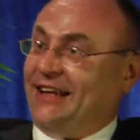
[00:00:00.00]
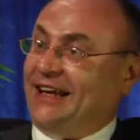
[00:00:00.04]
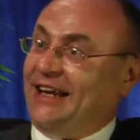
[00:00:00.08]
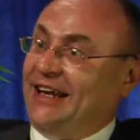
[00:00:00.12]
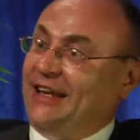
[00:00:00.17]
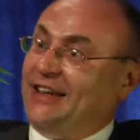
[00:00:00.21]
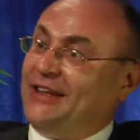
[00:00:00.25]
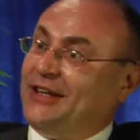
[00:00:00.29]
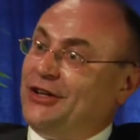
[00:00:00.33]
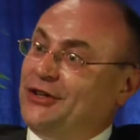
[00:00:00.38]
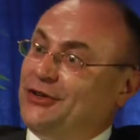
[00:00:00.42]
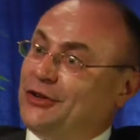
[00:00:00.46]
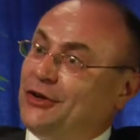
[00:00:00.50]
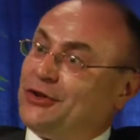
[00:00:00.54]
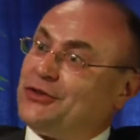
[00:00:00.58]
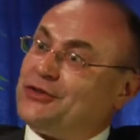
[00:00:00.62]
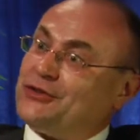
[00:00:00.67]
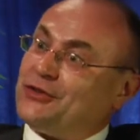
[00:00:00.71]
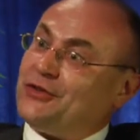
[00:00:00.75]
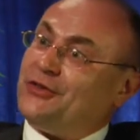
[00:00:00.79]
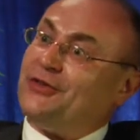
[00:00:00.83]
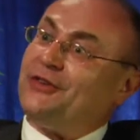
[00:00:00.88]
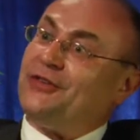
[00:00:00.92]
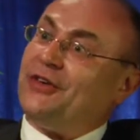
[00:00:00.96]
in the not
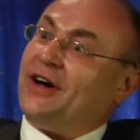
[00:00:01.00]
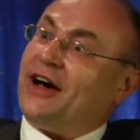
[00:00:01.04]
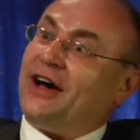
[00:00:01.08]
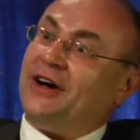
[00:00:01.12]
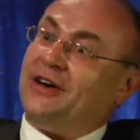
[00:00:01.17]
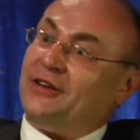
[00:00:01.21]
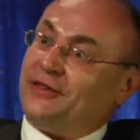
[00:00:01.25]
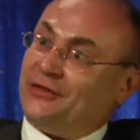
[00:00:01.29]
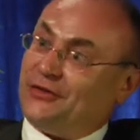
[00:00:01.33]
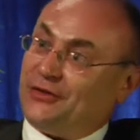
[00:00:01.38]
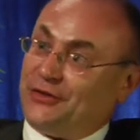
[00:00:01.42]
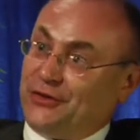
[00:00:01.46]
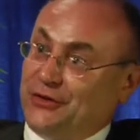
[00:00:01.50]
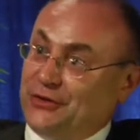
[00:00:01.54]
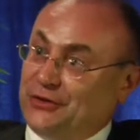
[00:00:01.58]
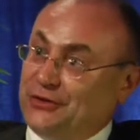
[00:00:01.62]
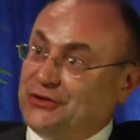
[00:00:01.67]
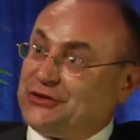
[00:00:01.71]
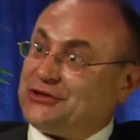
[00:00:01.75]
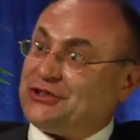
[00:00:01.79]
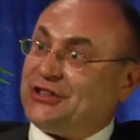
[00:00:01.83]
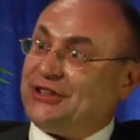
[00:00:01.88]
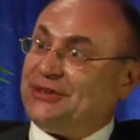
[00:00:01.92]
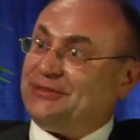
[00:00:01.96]
so far
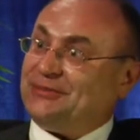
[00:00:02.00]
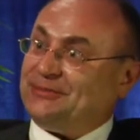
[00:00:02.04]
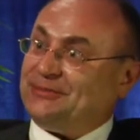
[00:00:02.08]
future.